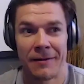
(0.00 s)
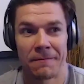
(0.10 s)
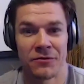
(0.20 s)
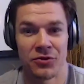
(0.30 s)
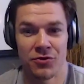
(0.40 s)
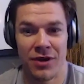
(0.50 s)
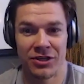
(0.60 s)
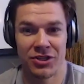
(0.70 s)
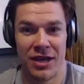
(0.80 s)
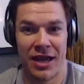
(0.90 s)
Do you
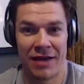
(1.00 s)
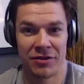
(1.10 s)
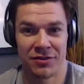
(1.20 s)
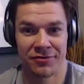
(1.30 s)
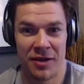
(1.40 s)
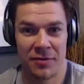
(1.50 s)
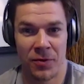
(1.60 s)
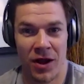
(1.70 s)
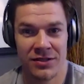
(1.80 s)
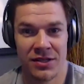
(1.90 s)
actually have a defined
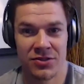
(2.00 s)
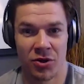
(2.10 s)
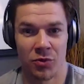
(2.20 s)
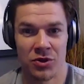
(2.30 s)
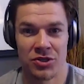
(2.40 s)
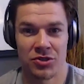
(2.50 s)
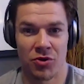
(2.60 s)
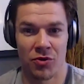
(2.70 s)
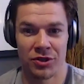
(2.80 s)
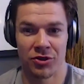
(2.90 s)
process, or are we just
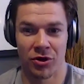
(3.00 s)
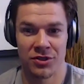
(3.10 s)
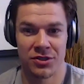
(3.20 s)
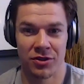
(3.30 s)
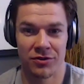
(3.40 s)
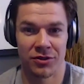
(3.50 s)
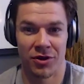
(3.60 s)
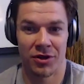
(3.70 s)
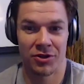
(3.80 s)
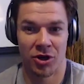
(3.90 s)
throwing darts in at
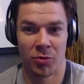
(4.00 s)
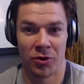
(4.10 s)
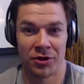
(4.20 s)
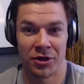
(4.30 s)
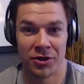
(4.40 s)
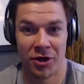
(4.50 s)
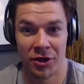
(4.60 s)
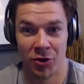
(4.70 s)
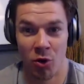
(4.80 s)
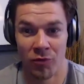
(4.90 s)
a dark
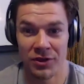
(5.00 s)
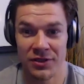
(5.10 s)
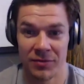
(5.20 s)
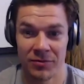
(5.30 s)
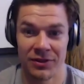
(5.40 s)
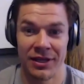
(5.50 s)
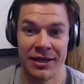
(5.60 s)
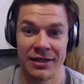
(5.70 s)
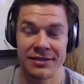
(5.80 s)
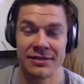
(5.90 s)
and hopefully something
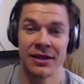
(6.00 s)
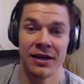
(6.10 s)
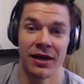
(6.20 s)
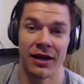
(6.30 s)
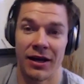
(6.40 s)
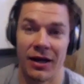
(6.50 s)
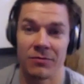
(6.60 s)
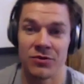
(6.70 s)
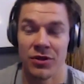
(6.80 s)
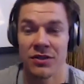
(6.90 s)
hits?
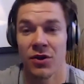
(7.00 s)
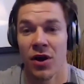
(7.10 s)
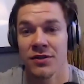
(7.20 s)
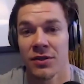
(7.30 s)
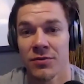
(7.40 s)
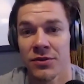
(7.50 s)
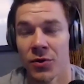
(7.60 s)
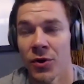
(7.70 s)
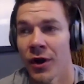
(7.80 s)
So that's awesome. So